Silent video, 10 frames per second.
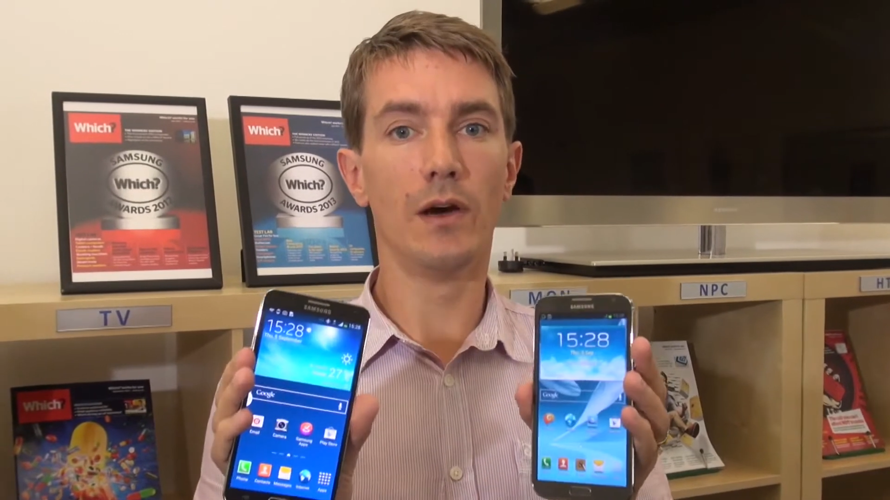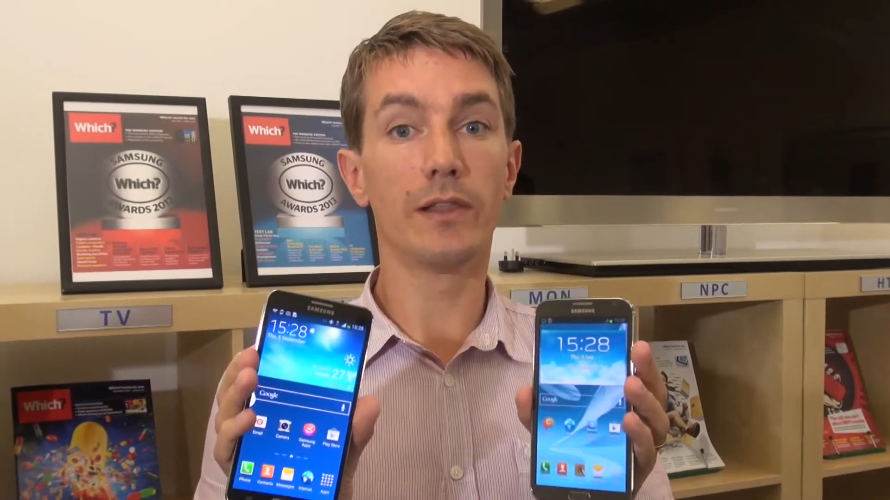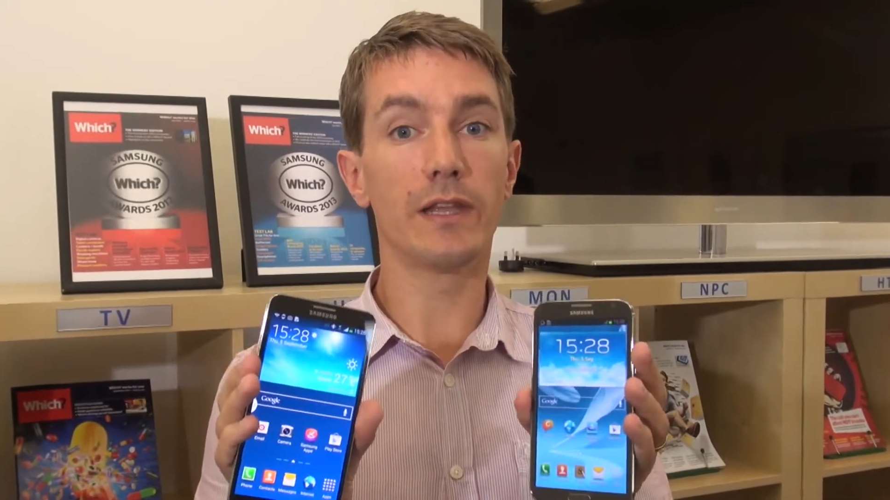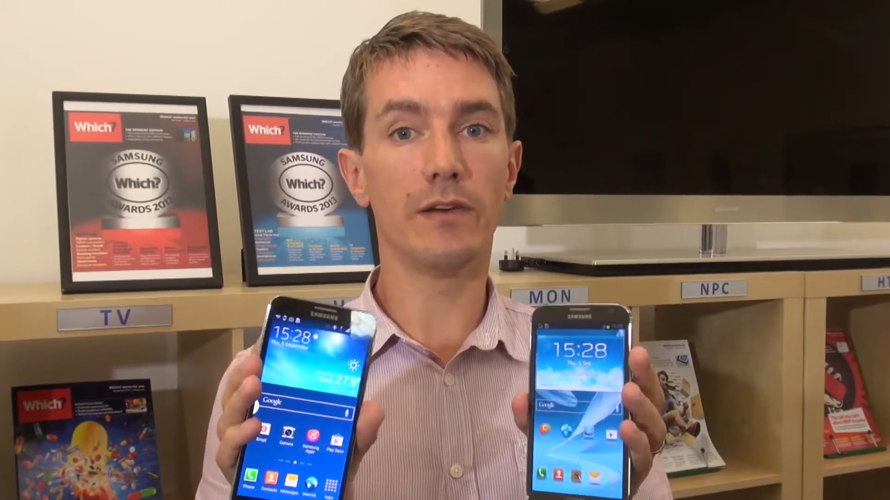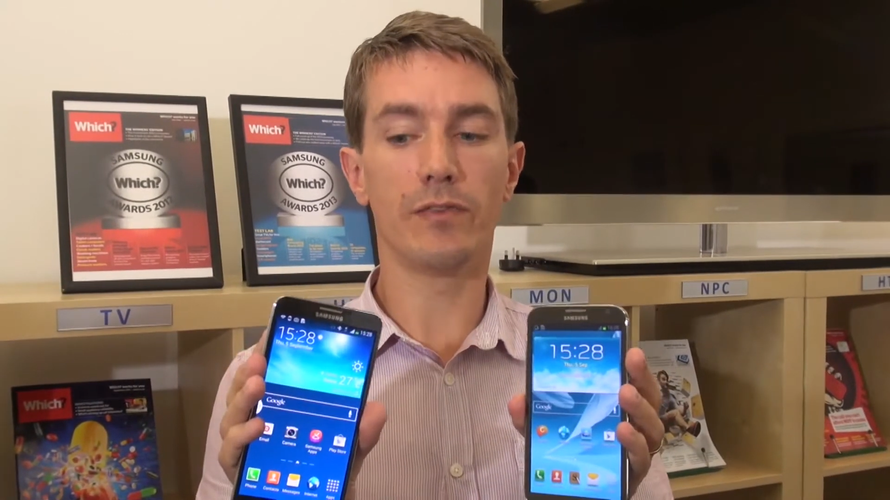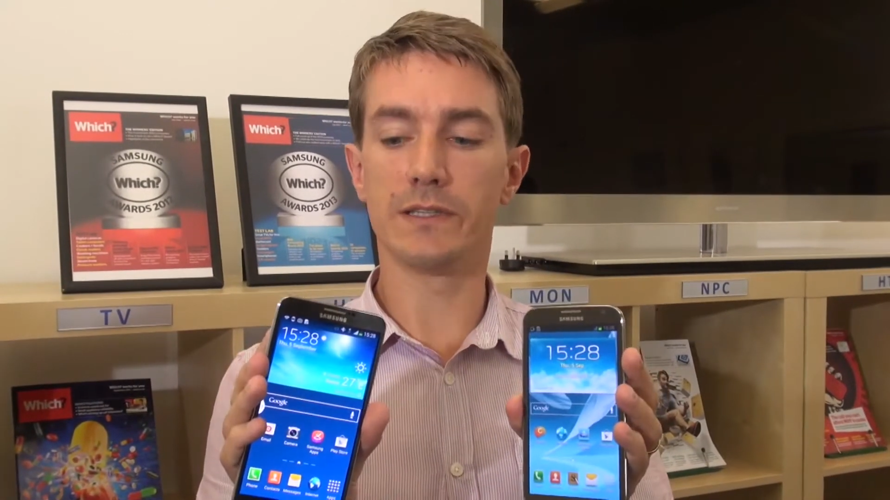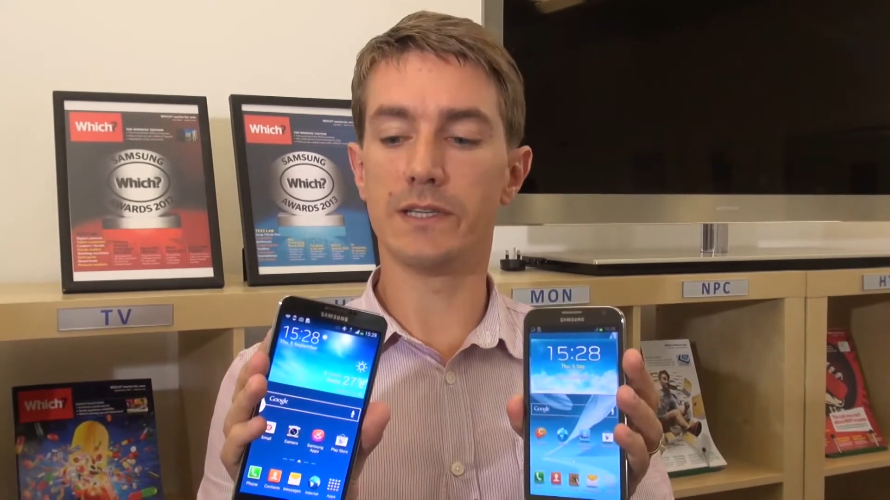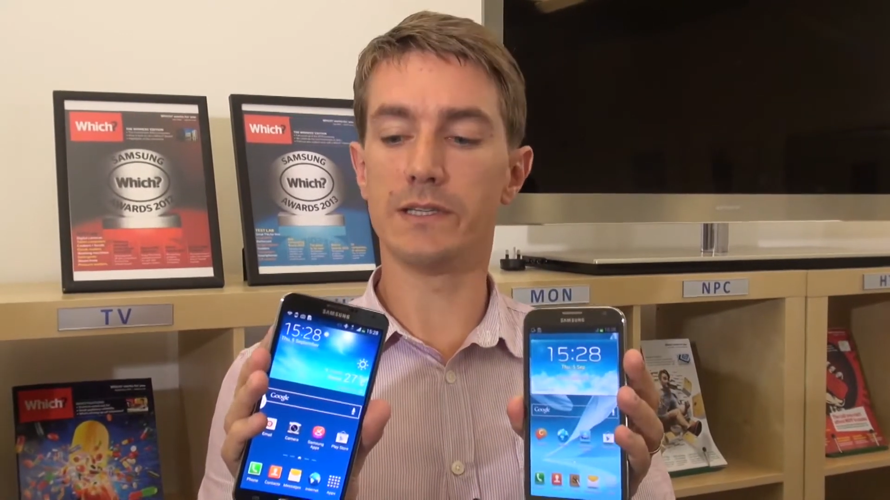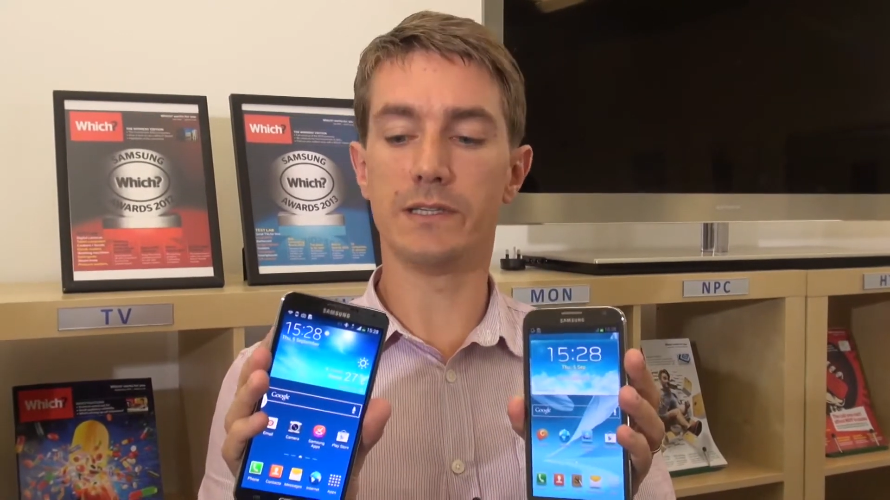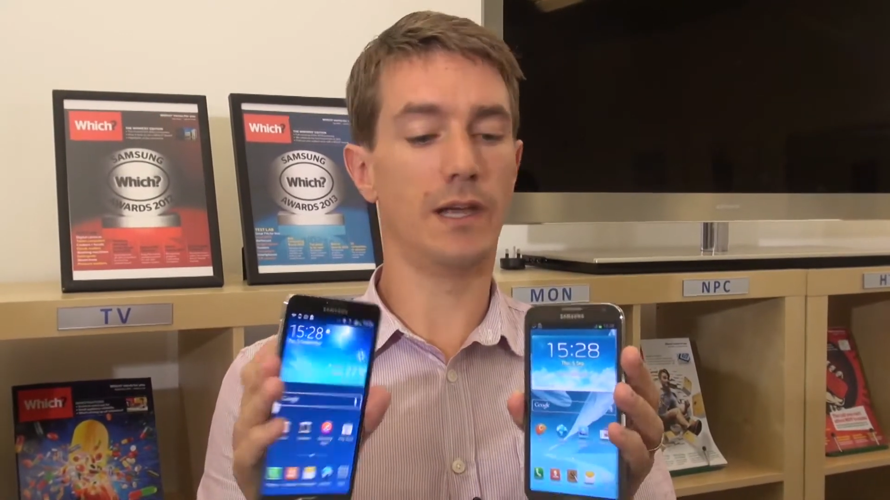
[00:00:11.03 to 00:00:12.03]
Other
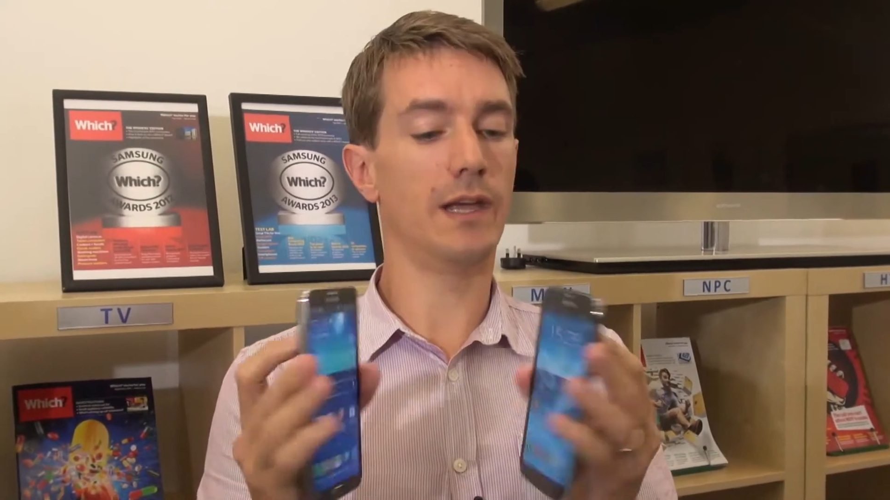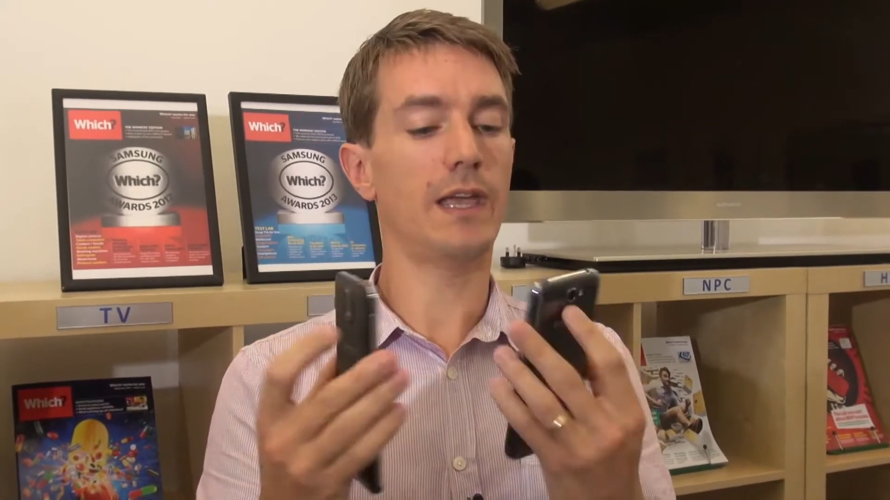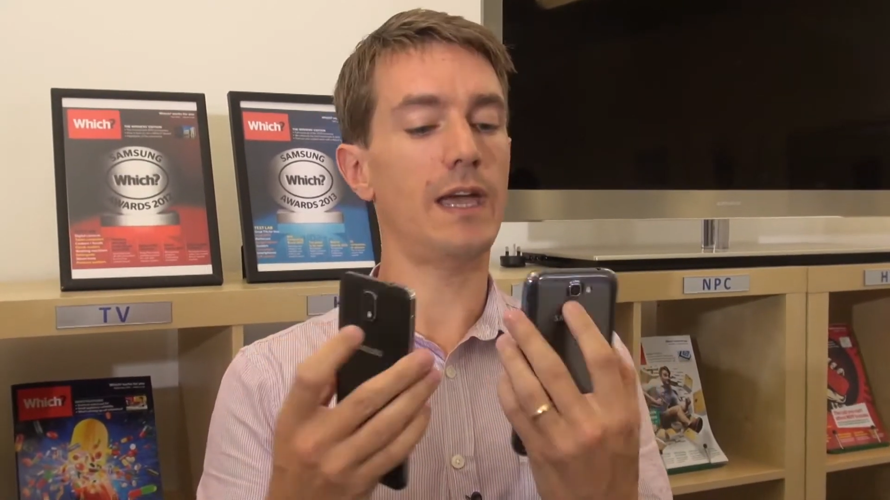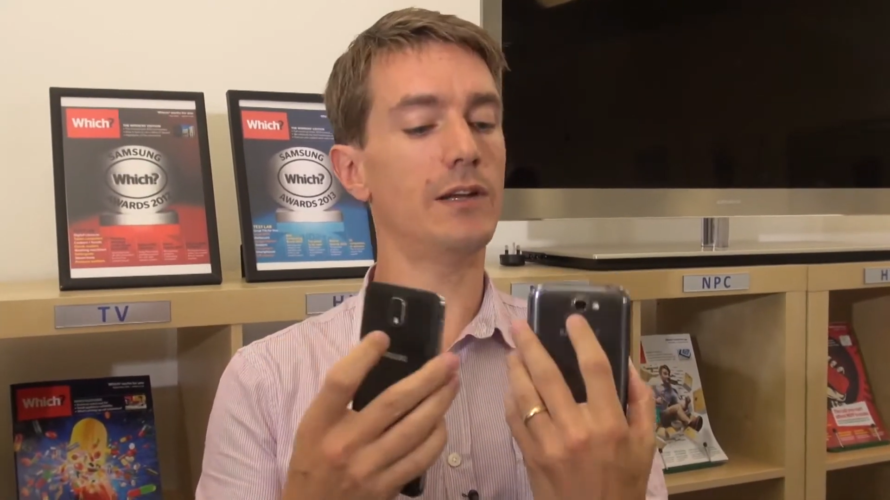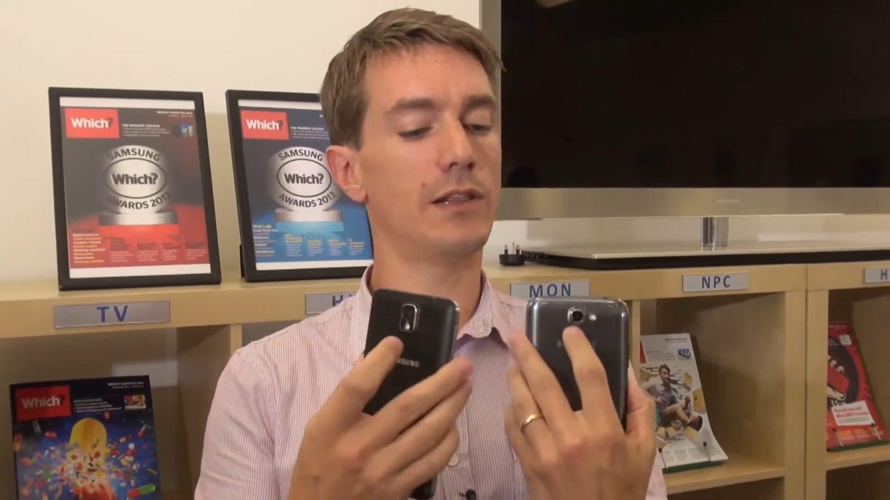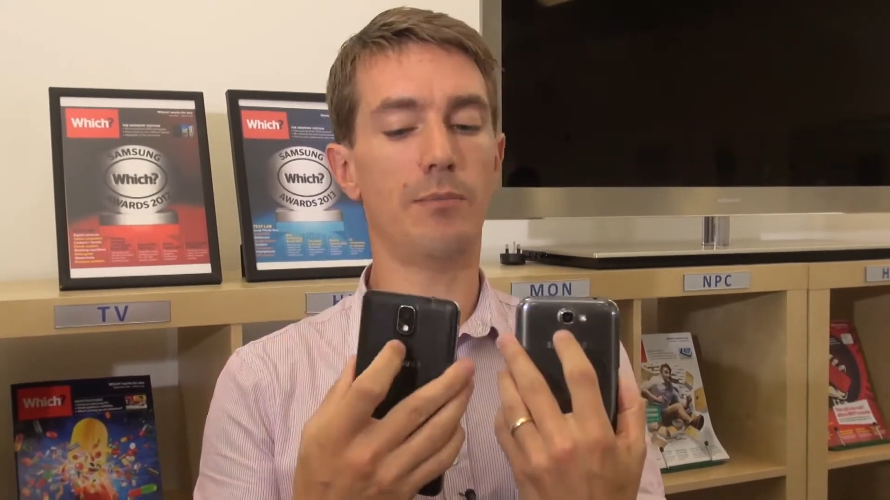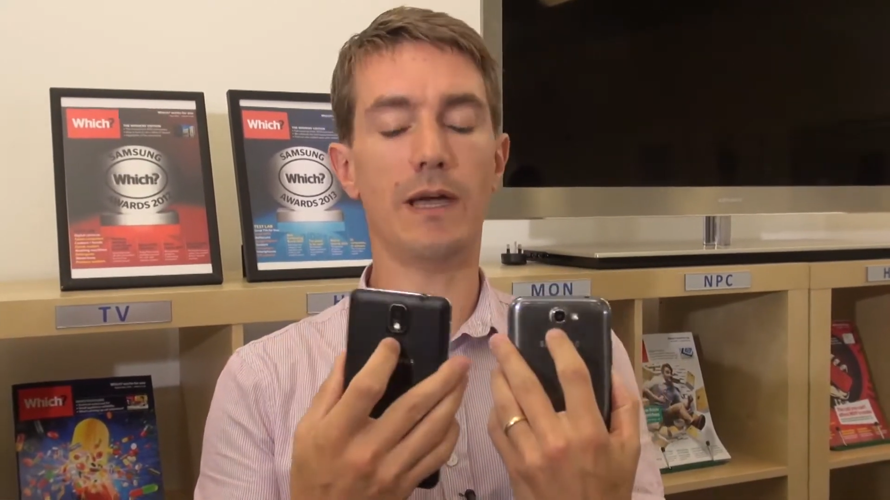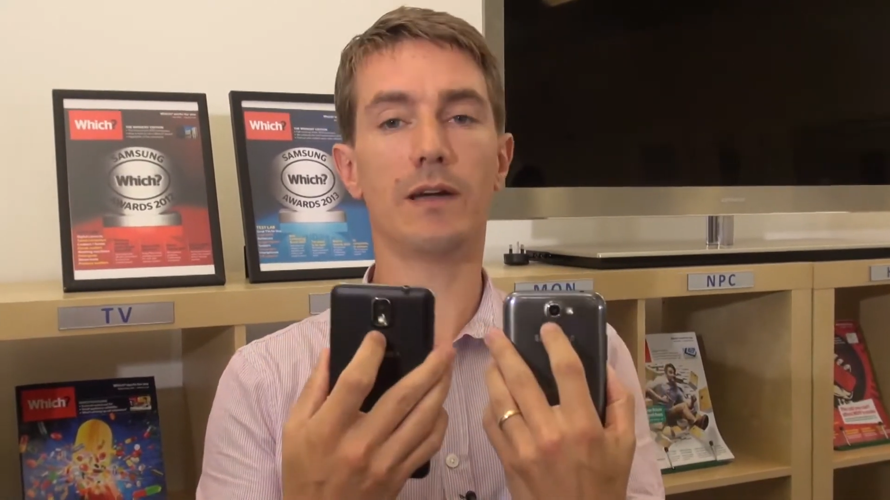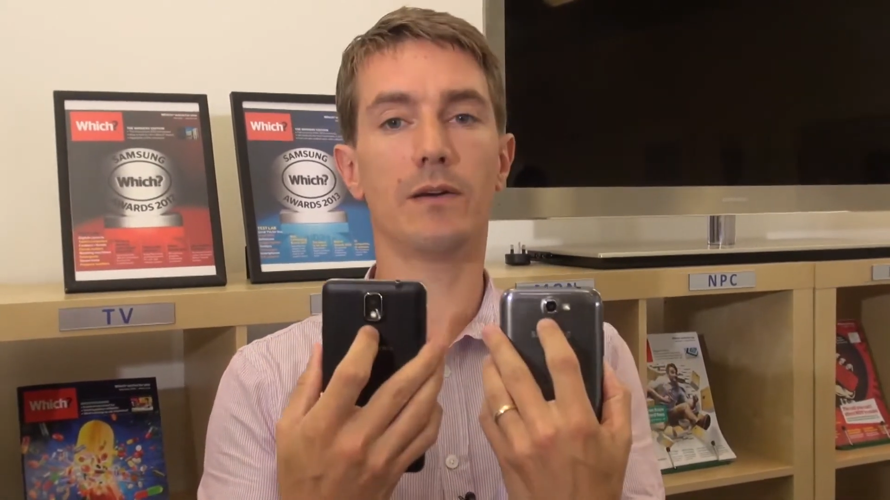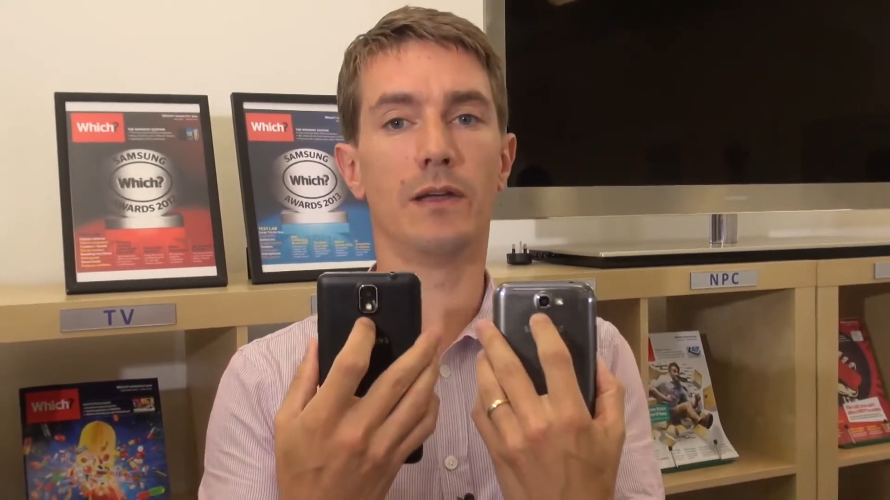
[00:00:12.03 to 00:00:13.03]
differences, again on the
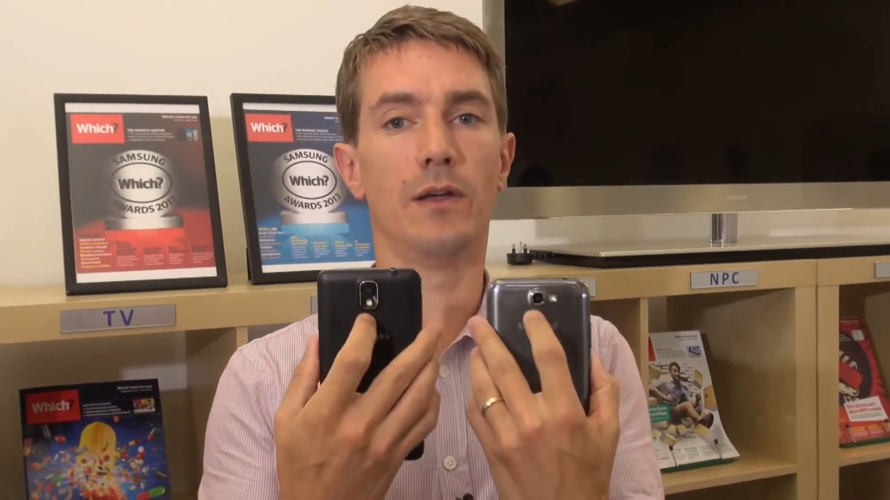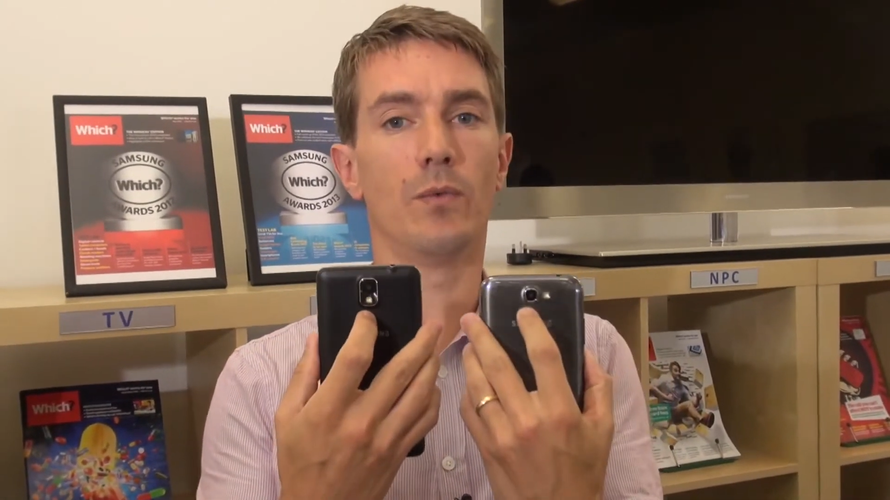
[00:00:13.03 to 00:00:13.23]
back,